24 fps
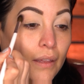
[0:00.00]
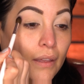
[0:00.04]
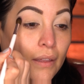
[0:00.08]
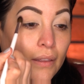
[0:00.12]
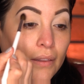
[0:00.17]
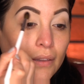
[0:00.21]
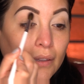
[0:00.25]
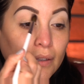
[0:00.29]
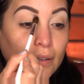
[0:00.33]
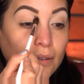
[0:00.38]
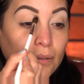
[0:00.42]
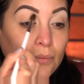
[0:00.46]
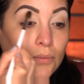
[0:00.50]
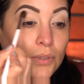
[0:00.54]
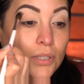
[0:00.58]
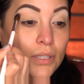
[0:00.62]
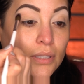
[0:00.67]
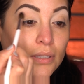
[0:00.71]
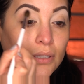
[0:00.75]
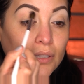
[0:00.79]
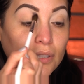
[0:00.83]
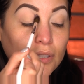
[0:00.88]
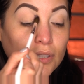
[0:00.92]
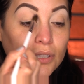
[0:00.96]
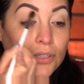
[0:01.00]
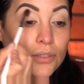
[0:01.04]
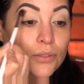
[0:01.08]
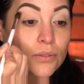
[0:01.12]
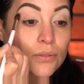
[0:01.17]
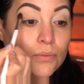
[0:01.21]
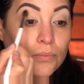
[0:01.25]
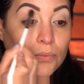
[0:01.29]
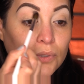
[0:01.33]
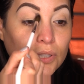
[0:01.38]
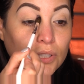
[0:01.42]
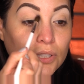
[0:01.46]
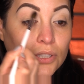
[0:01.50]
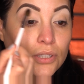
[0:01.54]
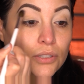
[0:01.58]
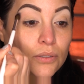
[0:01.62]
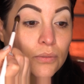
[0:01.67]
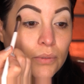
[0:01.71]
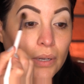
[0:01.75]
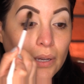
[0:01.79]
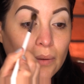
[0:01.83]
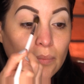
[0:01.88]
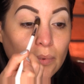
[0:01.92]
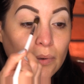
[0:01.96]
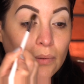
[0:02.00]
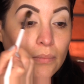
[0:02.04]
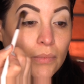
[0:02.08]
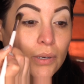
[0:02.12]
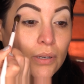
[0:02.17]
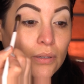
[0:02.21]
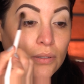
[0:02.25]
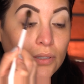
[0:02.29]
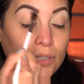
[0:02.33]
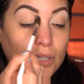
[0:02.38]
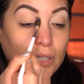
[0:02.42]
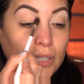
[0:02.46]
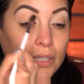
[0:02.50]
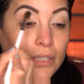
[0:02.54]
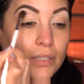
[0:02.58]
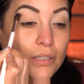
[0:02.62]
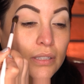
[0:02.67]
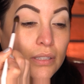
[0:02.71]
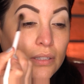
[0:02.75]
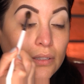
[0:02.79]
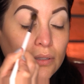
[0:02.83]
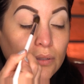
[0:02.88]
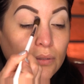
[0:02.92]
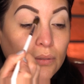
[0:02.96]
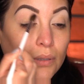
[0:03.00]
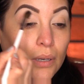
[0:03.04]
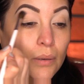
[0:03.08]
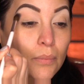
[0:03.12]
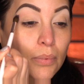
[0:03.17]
And then I'm just going to use windshield wiper motions to